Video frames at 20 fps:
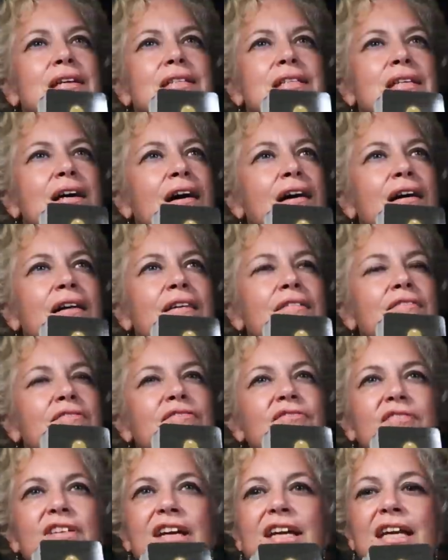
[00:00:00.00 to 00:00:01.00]
is not
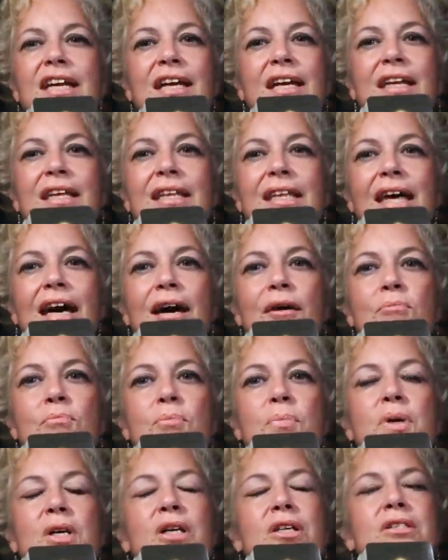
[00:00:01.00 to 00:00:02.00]
feeding
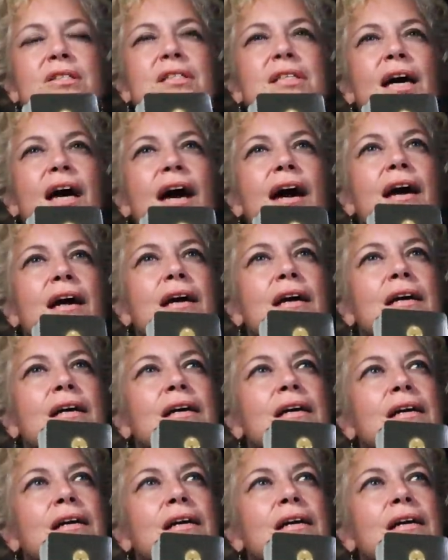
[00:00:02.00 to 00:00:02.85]
them per se.